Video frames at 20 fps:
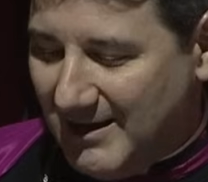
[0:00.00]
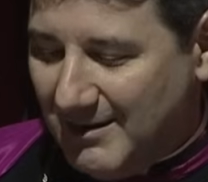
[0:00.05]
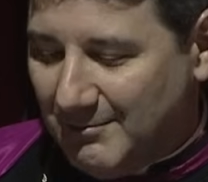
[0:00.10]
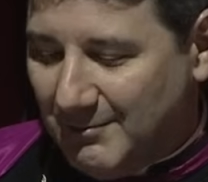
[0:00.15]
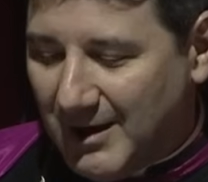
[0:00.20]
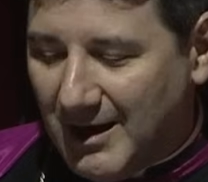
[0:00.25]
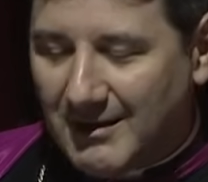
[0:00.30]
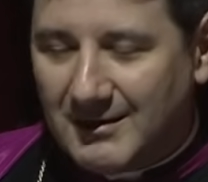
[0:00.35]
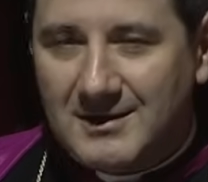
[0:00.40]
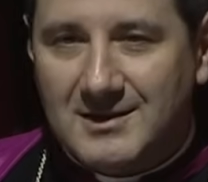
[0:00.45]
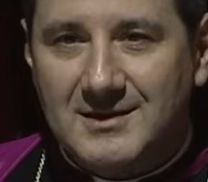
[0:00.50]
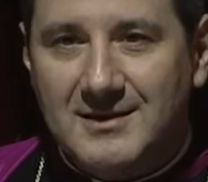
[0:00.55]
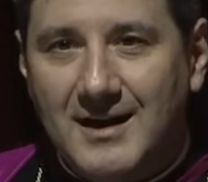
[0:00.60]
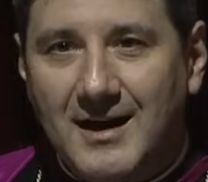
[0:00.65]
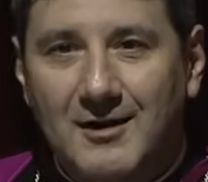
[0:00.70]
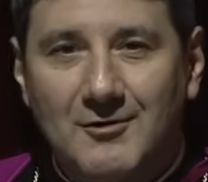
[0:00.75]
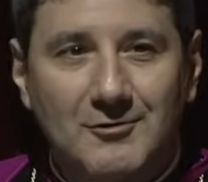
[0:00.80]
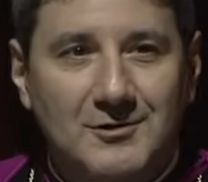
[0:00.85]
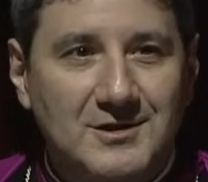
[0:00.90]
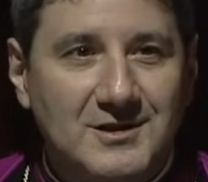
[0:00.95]

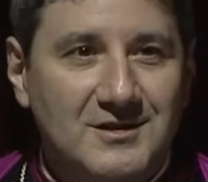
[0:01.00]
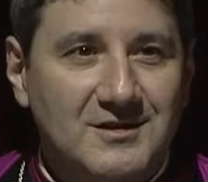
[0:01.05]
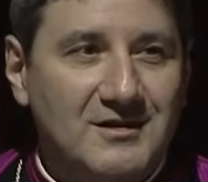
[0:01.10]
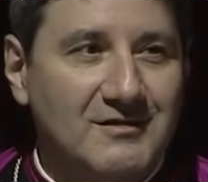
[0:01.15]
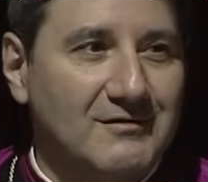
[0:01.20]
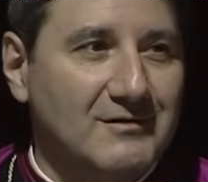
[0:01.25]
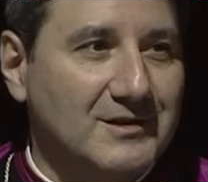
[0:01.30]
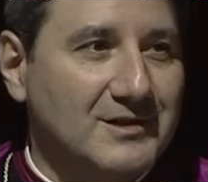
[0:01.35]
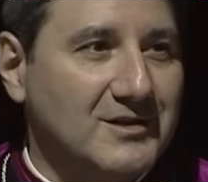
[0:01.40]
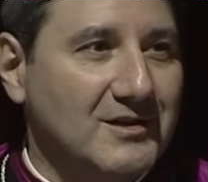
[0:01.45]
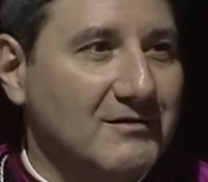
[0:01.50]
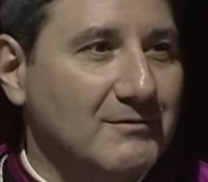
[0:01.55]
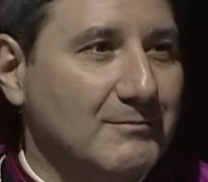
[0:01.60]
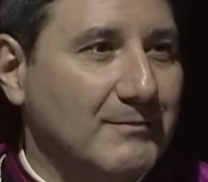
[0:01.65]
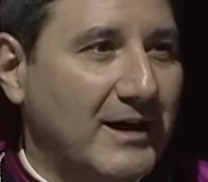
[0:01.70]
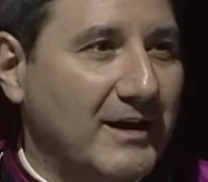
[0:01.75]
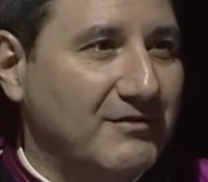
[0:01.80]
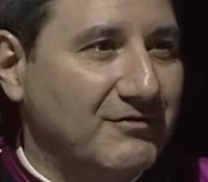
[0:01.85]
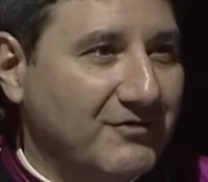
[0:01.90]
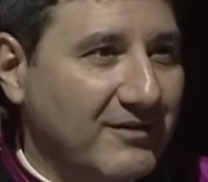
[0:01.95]
Monasteries are some of
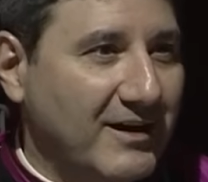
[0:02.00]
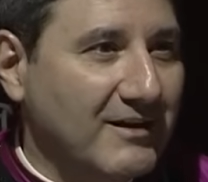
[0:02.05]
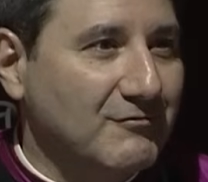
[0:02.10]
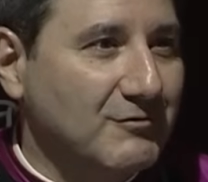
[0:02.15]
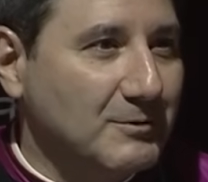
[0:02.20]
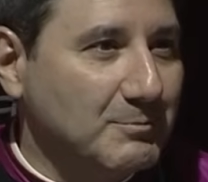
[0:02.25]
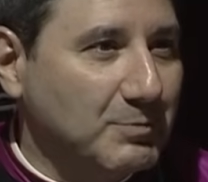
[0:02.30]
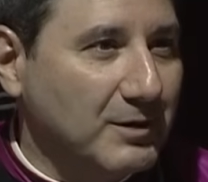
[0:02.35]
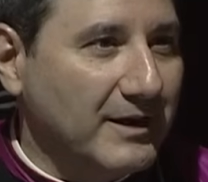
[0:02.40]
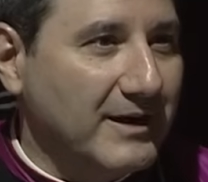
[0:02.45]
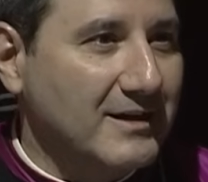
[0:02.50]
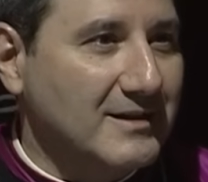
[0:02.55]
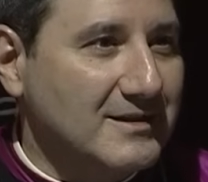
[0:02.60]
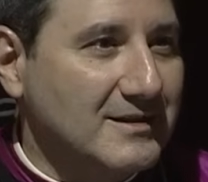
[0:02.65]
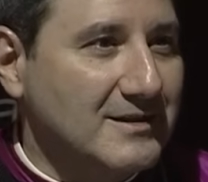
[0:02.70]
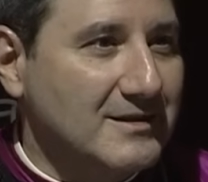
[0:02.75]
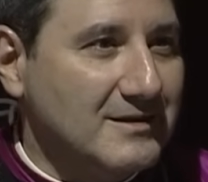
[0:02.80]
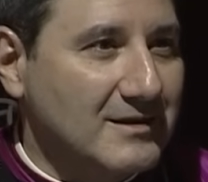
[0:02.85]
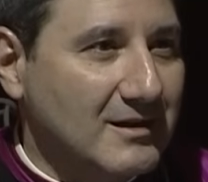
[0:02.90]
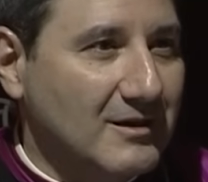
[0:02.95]
my favorite
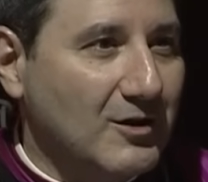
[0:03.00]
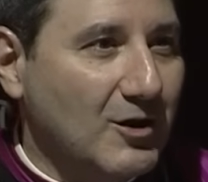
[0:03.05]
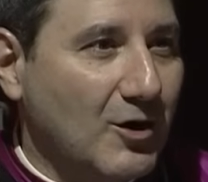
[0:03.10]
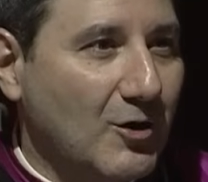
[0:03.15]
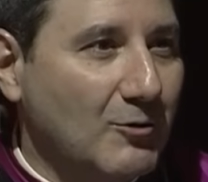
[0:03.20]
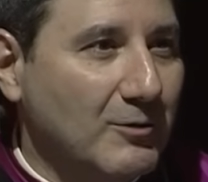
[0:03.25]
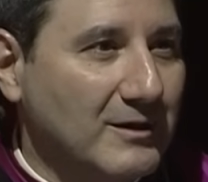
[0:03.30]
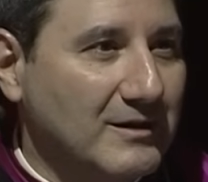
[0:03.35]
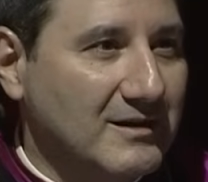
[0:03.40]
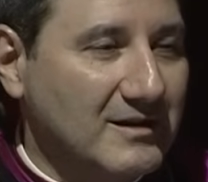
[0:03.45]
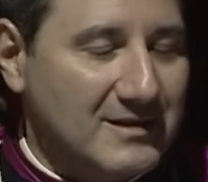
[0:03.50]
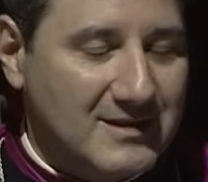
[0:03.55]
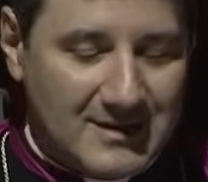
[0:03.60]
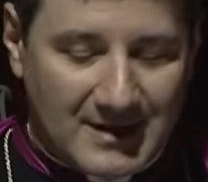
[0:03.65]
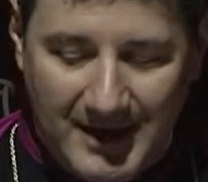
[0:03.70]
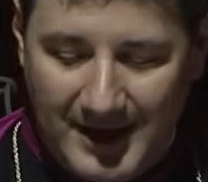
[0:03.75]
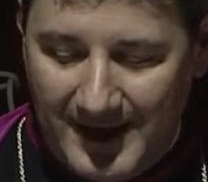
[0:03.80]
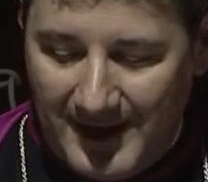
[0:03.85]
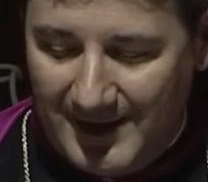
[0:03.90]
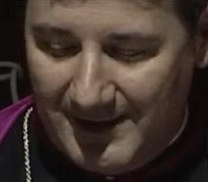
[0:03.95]
places to go and to
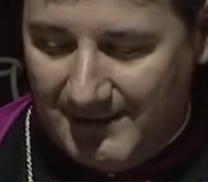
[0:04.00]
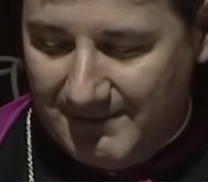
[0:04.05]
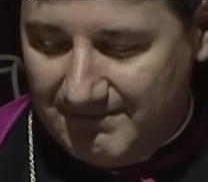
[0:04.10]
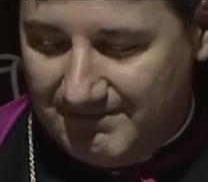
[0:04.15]
stay.